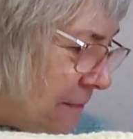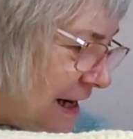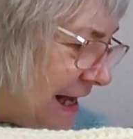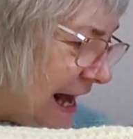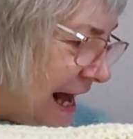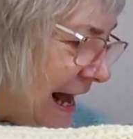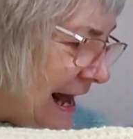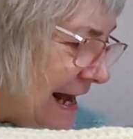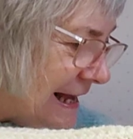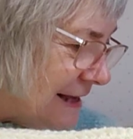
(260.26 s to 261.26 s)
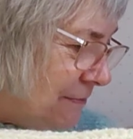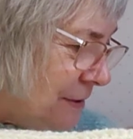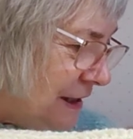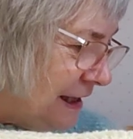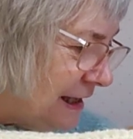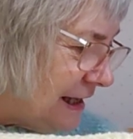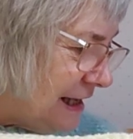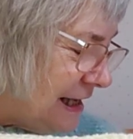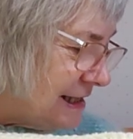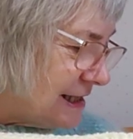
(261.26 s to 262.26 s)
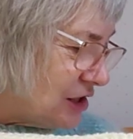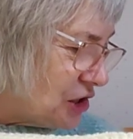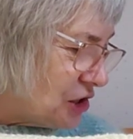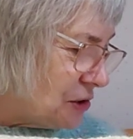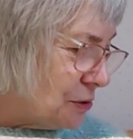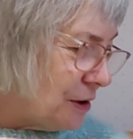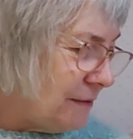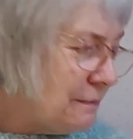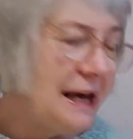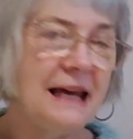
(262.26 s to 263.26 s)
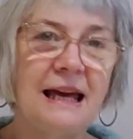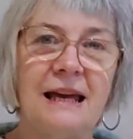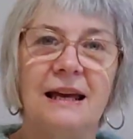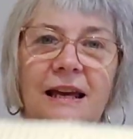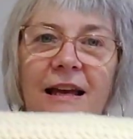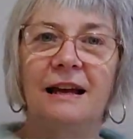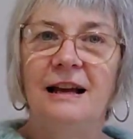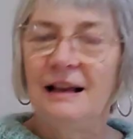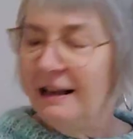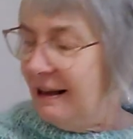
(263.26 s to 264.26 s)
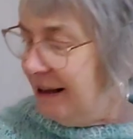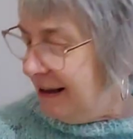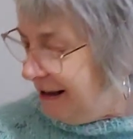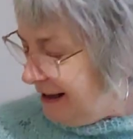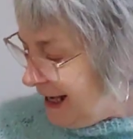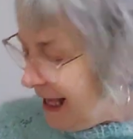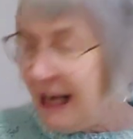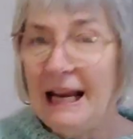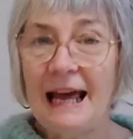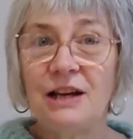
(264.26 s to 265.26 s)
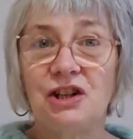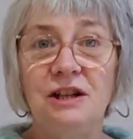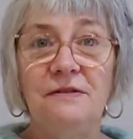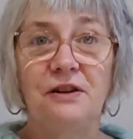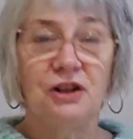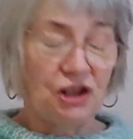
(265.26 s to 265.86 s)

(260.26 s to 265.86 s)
My aim is to make a collection of